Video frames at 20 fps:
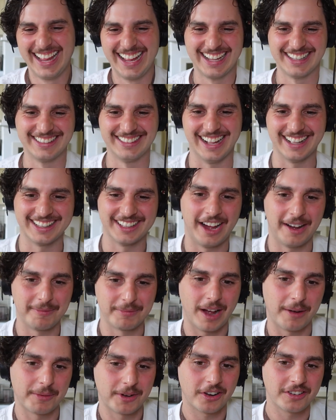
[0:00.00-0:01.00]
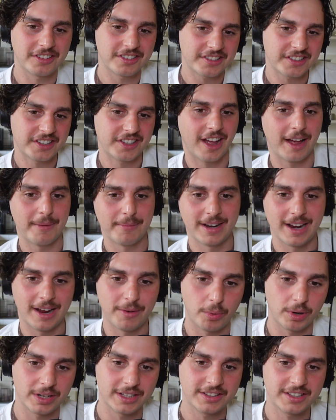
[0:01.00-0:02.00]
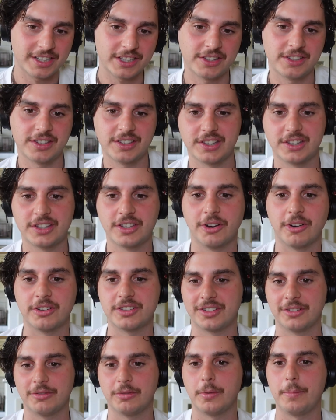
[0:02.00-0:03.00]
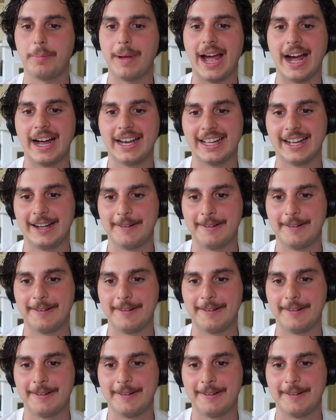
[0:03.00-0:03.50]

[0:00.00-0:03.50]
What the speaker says: Exactly. I'm conscious of time, and I wanted to talk to you about